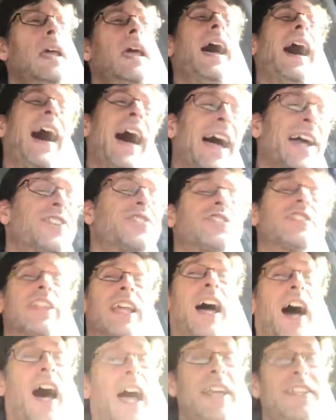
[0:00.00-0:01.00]

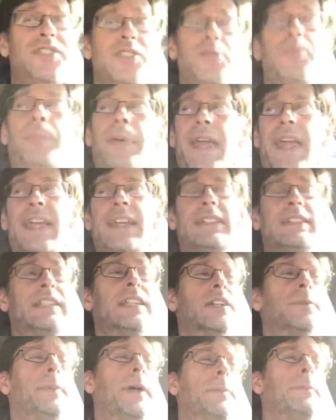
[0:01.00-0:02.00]
Actually, I do pay a
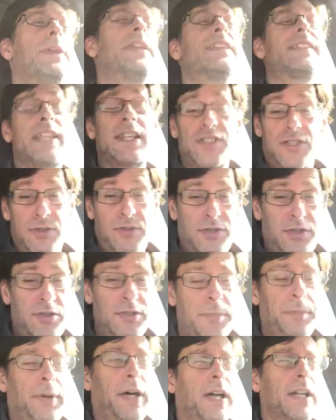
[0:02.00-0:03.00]
little bit because I do
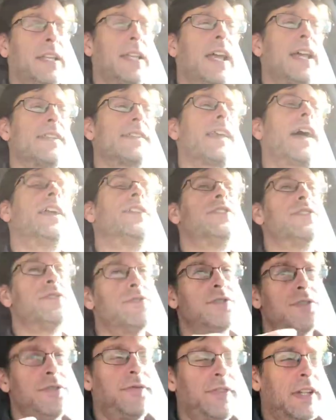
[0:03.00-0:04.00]
the podcast. I do
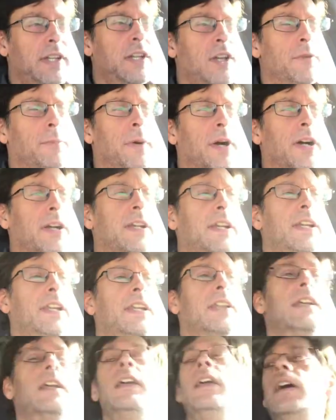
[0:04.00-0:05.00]
video
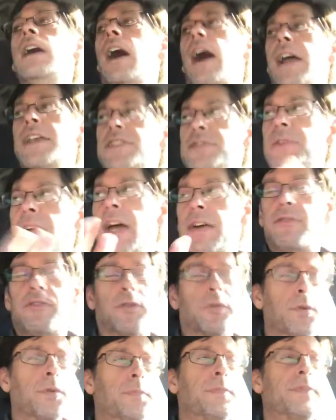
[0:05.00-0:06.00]
marketing. I do have
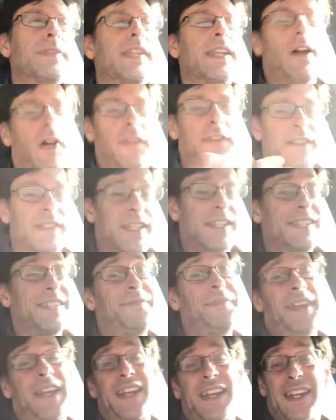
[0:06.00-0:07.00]
groups that all this
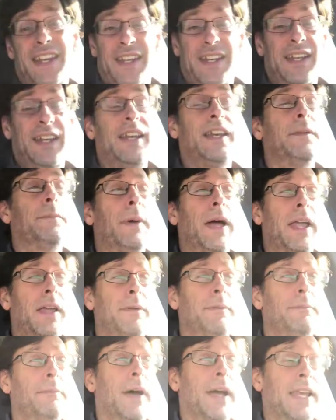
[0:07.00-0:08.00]
gets fed in, and
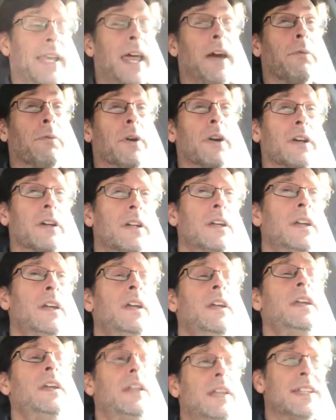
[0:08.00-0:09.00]
my network
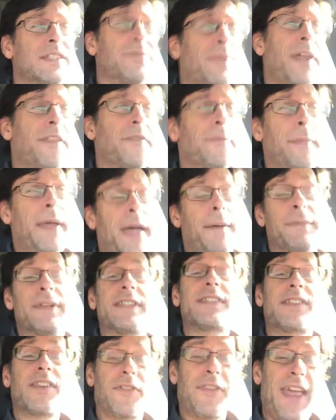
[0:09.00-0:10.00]
is rather
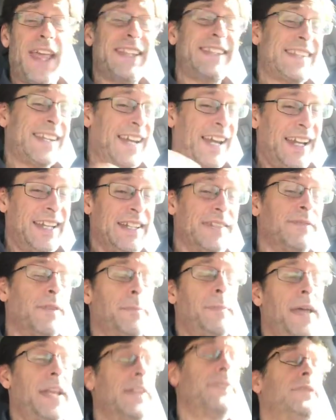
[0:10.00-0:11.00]
mammoth. So that's kind of
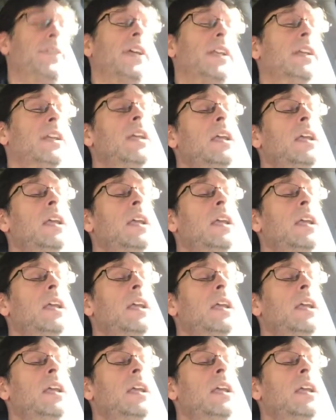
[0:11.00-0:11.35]
a benefit.